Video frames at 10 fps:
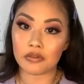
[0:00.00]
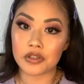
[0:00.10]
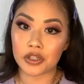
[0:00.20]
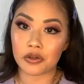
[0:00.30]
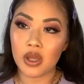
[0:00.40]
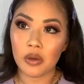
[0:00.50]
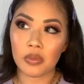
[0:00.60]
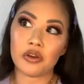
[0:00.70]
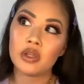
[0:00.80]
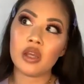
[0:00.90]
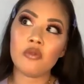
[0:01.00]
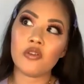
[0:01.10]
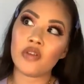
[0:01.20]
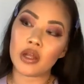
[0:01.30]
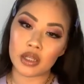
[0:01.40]
So when you're looking for
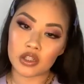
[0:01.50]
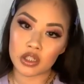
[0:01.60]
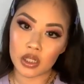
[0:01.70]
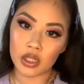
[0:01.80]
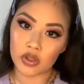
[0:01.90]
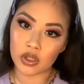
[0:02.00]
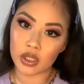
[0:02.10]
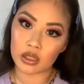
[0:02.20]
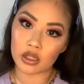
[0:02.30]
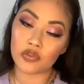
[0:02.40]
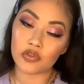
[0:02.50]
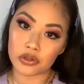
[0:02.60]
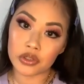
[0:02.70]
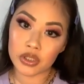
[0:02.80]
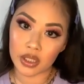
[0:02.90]
foundation, if you can look for
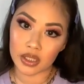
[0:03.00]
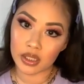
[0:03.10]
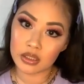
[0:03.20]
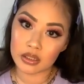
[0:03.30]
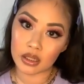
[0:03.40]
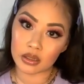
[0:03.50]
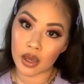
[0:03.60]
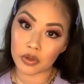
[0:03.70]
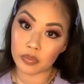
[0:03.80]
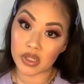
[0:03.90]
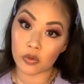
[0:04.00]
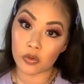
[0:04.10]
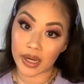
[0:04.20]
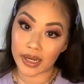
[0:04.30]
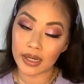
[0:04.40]
those things, then that would be
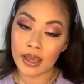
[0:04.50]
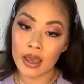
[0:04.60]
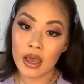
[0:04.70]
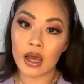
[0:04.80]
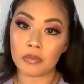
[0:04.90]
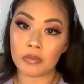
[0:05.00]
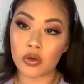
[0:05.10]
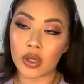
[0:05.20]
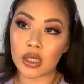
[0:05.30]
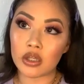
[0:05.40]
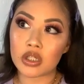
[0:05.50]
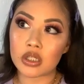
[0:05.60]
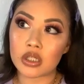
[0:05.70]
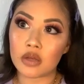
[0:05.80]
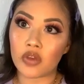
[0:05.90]
great. So I use
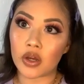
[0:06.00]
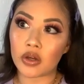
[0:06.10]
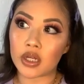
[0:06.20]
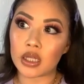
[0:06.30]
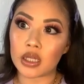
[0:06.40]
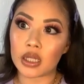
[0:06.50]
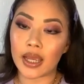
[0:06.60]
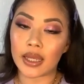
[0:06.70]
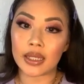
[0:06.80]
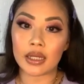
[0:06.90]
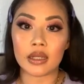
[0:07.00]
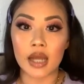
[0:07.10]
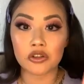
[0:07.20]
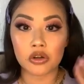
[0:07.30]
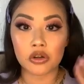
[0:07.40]
just a very light
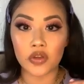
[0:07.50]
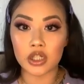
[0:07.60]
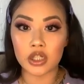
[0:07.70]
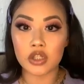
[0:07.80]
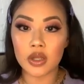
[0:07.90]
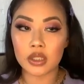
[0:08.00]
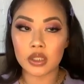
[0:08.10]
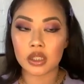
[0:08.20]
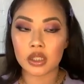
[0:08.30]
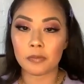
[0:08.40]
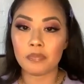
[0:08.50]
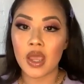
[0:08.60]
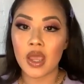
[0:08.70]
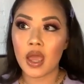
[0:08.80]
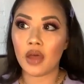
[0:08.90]
natural finish foundation,
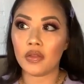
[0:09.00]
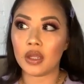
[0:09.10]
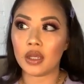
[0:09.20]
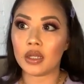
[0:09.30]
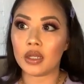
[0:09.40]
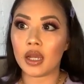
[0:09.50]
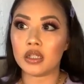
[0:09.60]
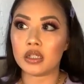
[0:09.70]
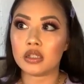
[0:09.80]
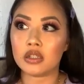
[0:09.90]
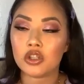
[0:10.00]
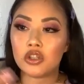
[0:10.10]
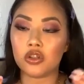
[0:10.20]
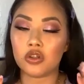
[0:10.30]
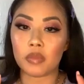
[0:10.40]
and then I just
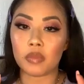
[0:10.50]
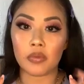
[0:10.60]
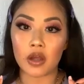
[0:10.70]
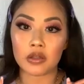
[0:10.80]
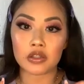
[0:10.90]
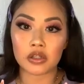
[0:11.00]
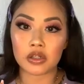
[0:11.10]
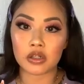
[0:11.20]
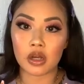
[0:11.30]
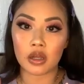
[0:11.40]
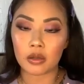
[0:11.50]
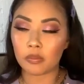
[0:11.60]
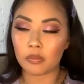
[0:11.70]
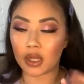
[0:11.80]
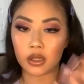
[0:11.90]
do my bronzer on
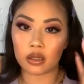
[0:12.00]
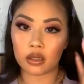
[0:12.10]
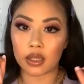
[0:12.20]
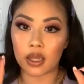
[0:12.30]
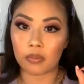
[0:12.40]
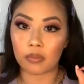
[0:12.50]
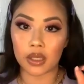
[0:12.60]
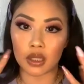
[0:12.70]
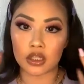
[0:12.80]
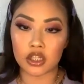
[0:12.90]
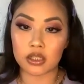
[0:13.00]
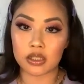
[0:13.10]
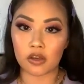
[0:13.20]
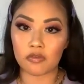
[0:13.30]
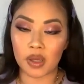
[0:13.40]
my in my cheek
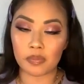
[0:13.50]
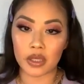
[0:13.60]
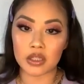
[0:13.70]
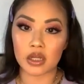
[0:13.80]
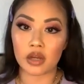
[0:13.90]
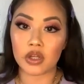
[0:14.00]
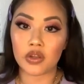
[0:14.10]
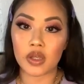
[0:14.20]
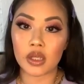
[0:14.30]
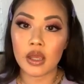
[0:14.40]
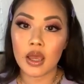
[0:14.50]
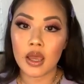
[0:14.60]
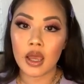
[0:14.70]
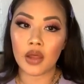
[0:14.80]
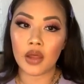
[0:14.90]
stuff, my blush and everything,
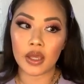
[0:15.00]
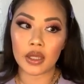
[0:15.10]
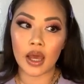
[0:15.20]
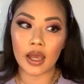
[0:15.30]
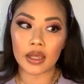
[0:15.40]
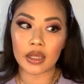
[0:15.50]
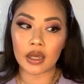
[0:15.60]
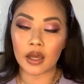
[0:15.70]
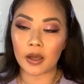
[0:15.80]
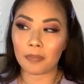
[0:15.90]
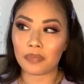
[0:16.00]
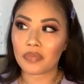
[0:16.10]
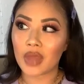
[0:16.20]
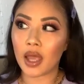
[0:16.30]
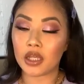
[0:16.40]
and then I
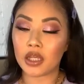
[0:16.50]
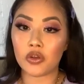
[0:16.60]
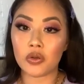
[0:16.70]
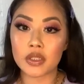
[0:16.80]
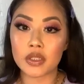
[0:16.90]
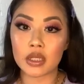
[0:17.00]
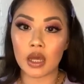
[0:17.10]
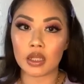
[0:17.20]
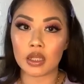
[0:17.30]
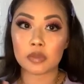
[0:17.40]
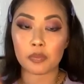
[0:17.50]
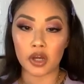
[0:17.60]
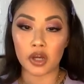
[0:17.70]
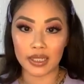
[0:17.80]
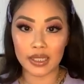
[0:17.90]
I use a
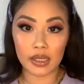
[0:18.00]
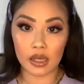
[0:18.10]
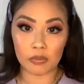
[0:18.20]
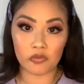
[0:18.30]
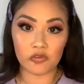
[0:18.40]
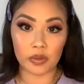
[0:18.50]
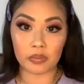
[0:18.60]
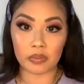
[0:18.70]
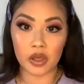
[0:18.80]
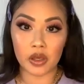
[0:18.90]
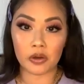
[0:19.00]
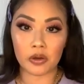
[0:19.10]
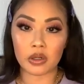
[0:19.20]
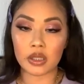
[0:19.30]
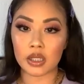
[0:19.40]
spray from
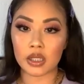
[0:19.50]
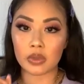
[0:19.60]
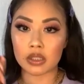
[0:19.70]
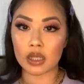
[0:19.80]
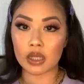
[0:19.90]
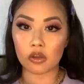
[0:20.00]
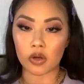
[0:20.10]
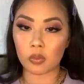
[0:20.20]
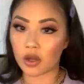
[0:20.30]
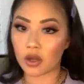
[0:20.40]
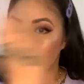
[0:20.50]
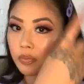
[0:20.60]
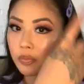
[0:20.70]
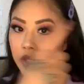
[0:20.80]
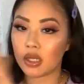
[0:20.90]
Caudalie, which is like a great water
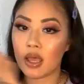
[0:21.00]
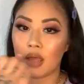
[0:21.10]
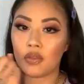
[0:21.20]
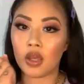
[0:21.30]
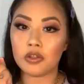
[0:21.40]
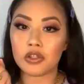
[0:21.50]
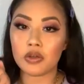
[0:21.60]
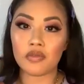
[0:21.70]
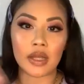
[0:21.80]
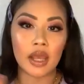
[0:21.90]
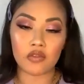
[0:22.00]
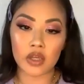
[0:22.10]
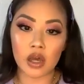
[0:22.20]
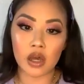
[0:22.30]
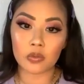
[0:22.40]
spray. They also have an
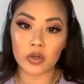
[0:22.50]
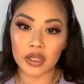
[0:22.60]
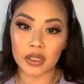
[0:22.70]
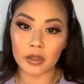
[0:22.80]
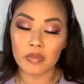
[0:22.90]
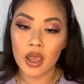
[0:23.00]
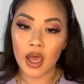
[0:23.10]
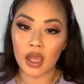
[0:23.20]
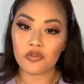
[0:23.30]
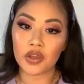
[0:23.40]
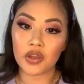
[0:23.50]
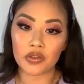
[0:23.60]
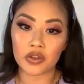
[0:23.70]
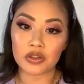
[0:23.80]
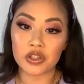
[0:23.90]
Evian one. I find that
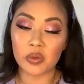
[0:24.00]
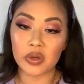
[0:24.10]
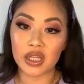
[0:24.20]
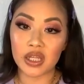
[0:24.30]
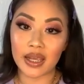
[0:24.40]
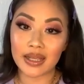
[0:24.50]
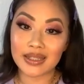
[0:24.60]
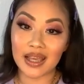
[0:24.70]
those are really nice.